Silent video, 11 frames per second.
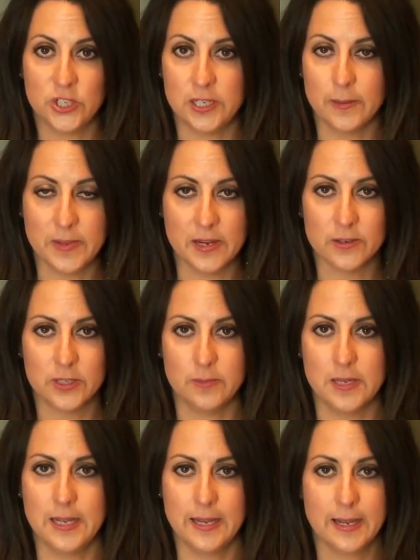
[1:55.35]
She appeared to
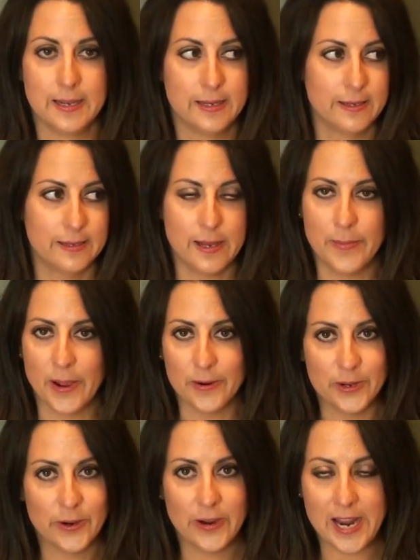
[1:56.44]
be
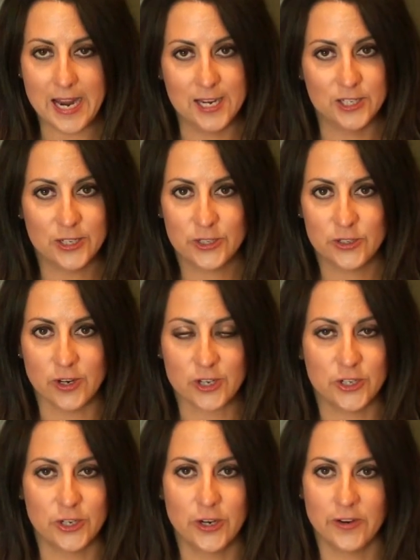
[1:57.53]
about your age and
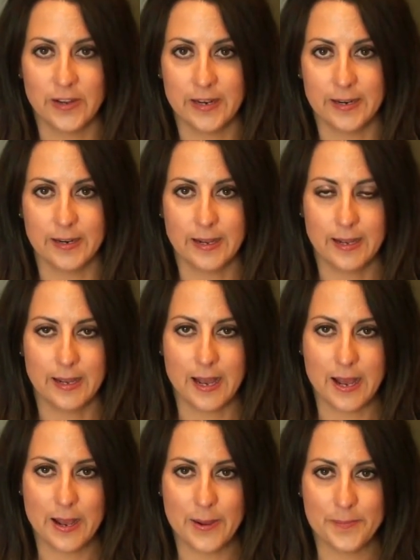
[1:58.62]
structure and
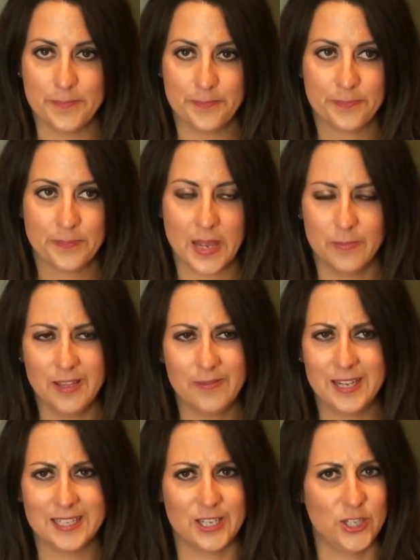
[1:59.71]
um, I believe
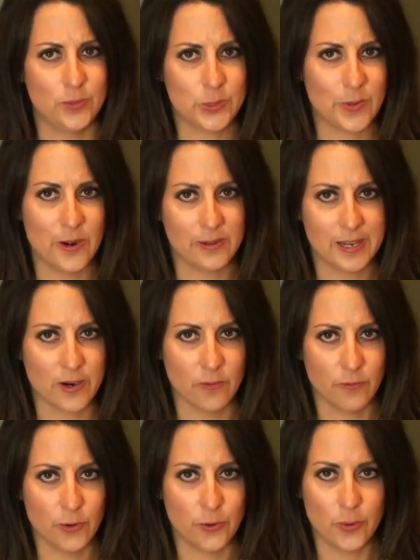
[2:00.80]
they said she was wearing like a
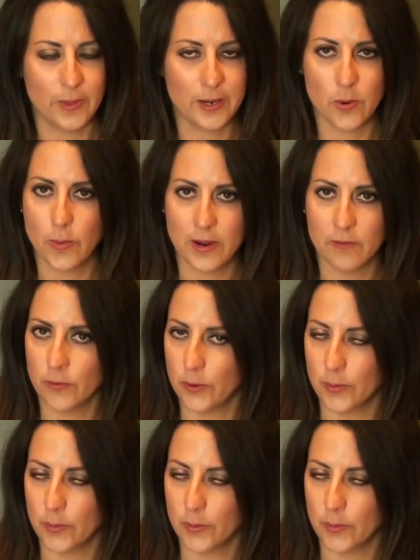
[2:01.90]
robe, like a white